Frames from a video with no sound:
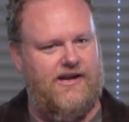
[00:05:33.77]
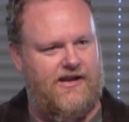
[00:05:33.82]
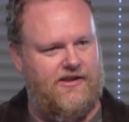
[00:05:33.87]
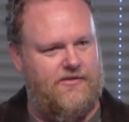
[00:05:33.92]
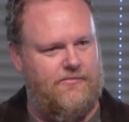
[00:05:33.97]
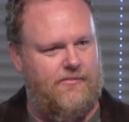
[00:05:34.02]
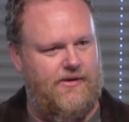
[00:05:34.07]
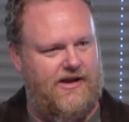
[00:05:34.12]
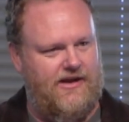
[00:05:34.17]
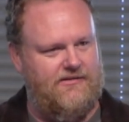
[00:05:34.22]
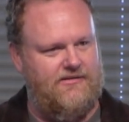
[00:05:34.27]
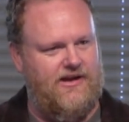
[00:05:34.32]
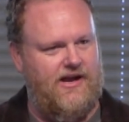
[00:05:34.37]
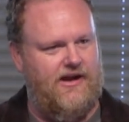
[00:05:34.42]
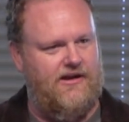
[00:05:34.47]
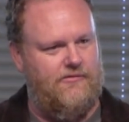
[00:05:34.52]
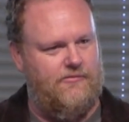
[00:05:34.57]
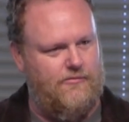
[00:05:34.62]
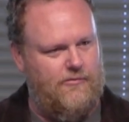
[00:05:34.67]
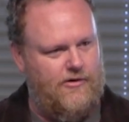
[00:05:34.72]
deathbed
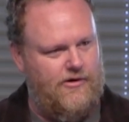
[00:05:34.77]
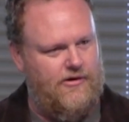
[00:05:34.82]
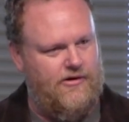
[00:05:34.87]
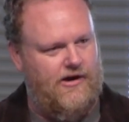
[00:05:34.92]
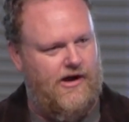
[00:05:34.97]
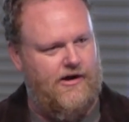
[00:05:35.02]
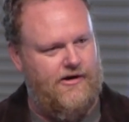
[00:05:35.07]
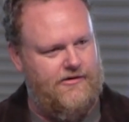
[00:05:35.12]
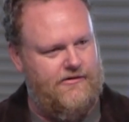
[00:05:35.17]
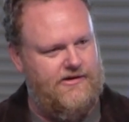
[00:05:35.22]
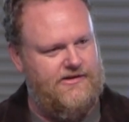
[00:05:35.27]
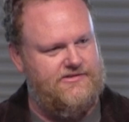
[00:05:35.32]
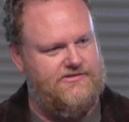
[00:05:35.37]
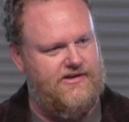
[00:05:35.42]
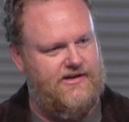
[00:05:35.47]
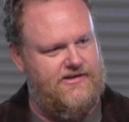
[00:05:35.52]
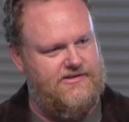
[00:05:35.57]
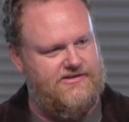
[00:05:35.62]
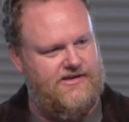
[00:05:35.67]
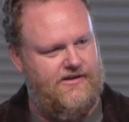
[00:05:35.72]
kind of word utterance
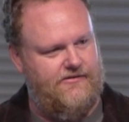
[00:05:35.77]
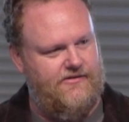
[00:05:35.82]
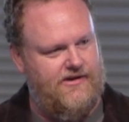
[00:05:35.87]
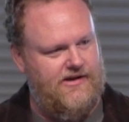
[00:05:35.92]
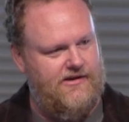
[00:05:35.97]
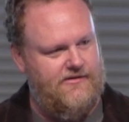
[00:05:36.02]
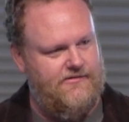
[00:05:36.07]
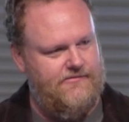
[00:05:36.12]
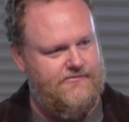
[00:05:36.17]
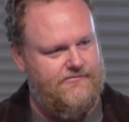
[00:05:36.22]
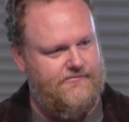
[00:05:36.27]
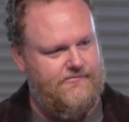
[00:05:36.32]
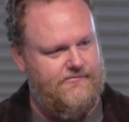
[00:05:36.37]
that he's giving.